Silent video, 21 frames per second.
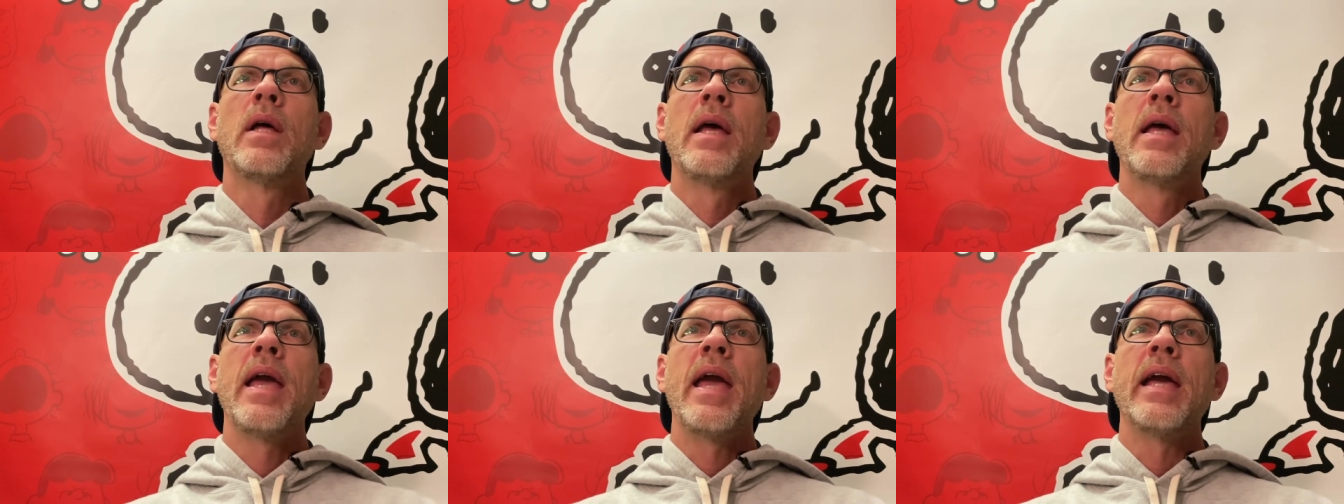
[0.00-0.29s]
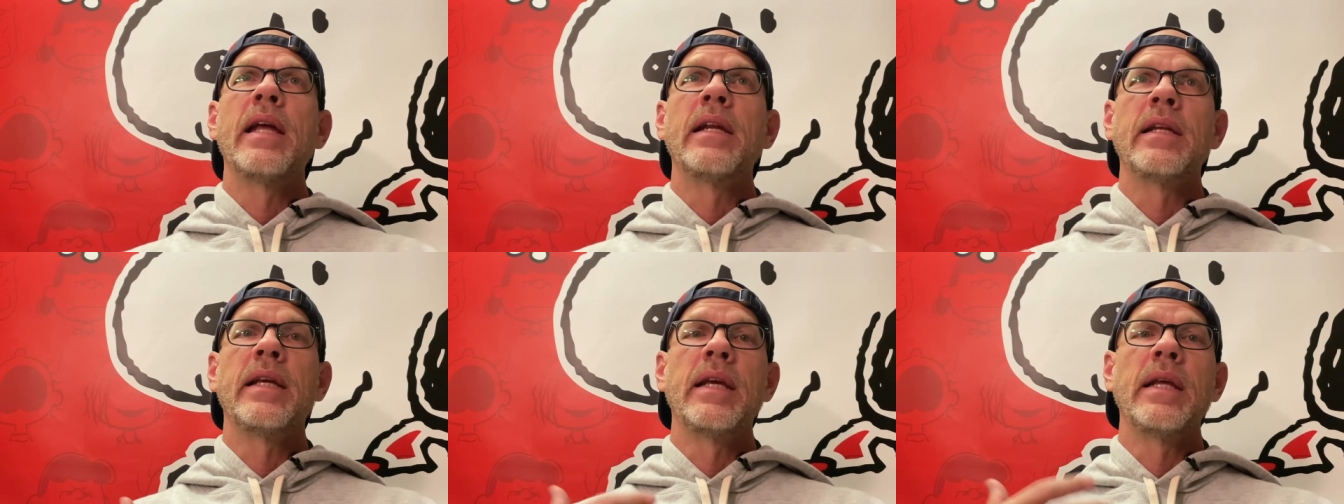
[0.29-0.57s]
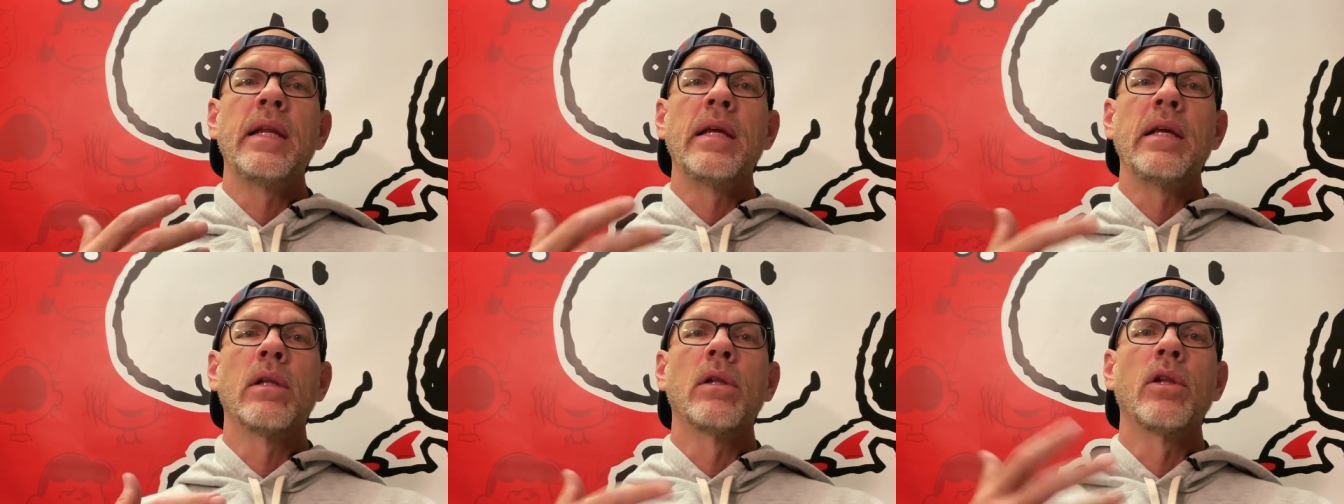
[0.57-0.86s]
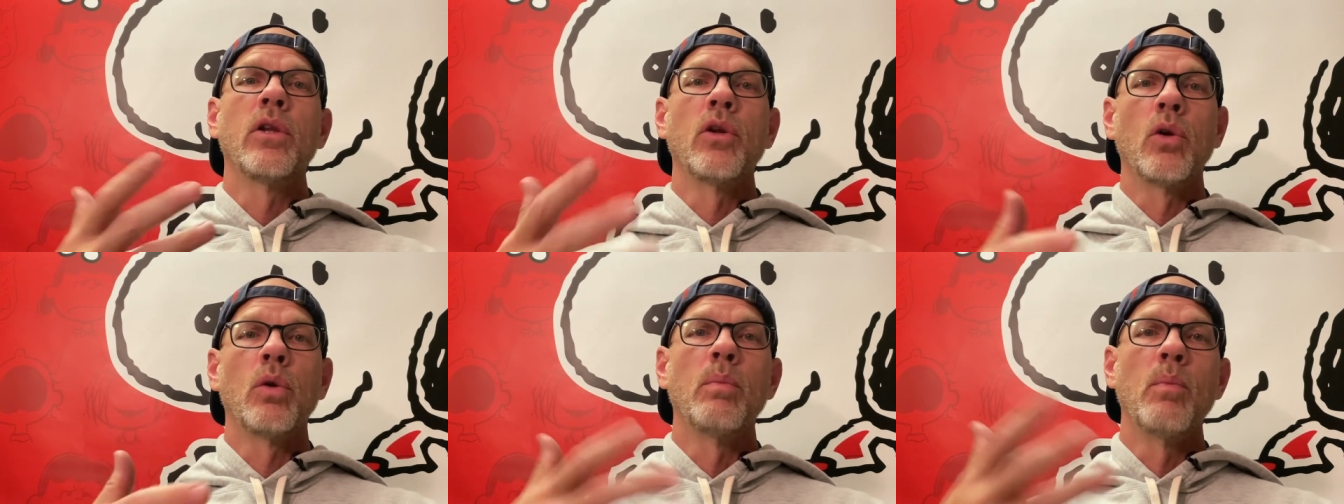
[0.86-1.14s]
and getting a
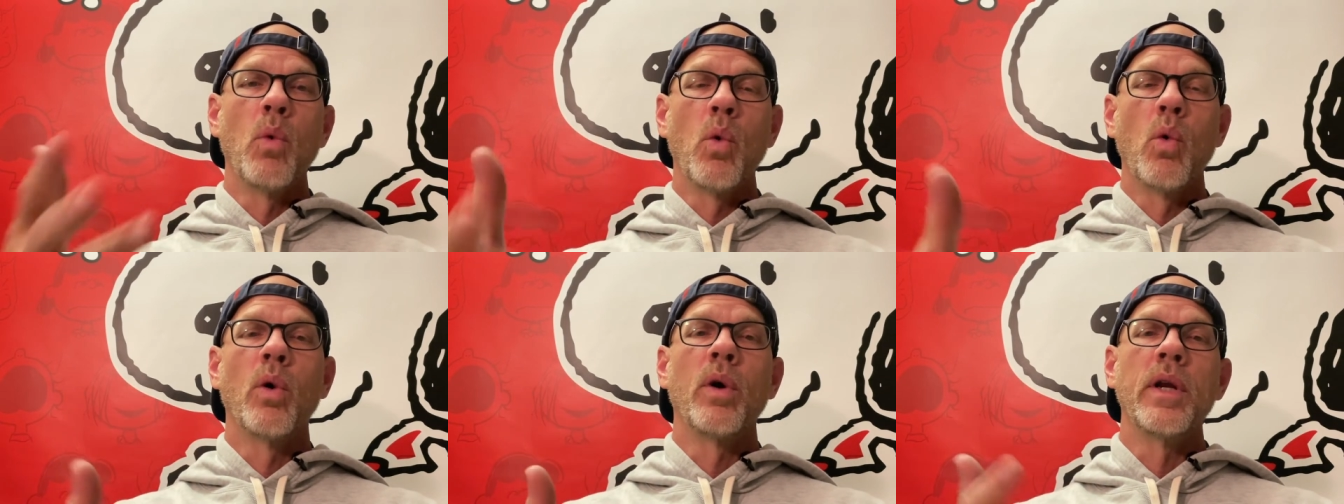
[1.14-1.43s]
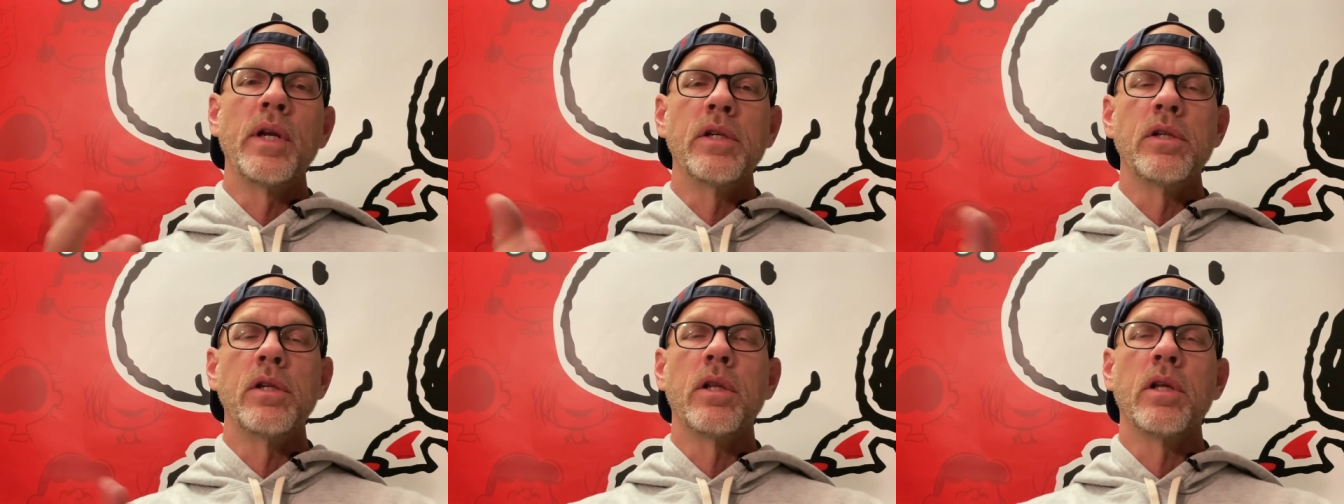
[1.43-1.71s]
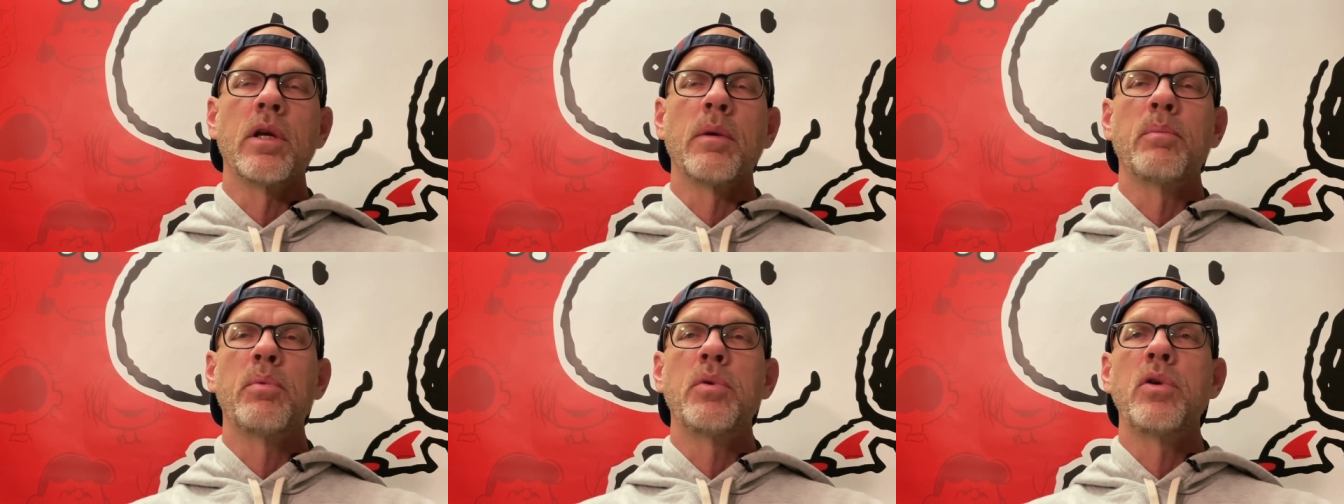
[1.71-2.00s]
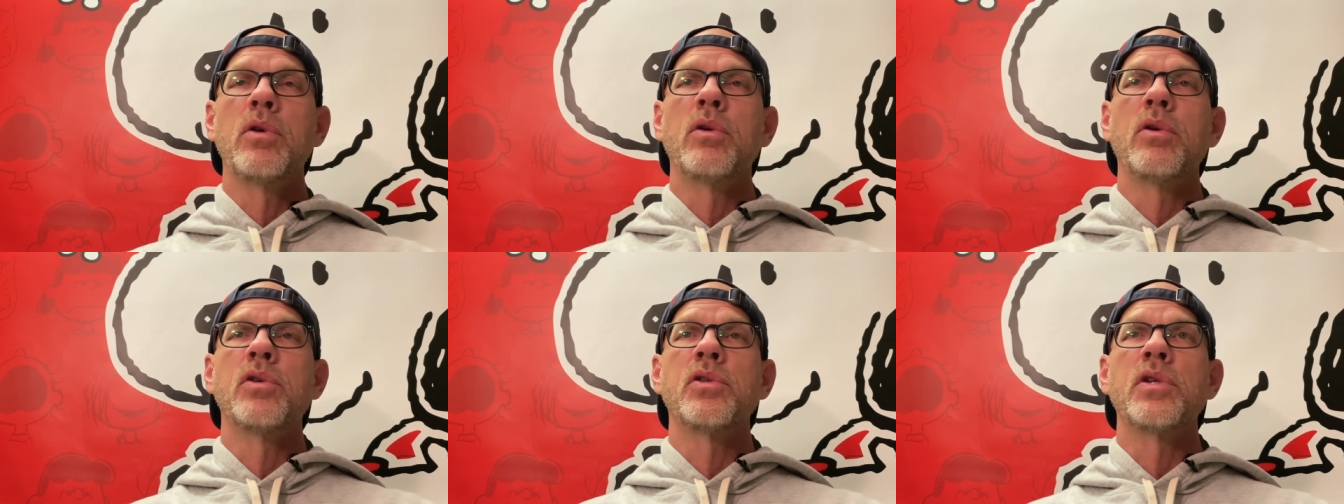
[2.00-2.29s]
little more into the
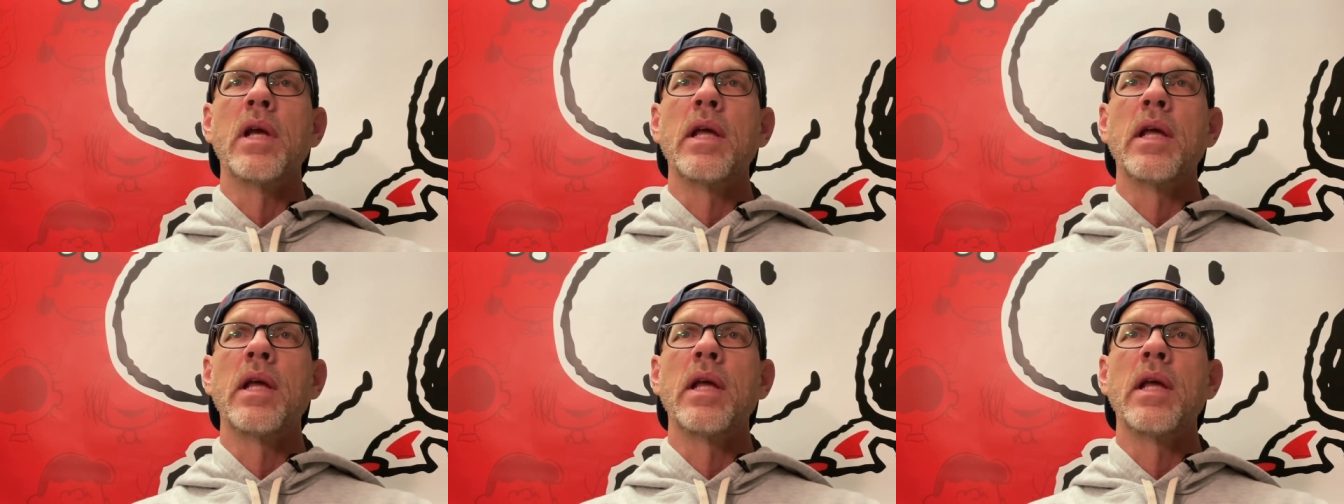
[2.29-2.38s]
computers,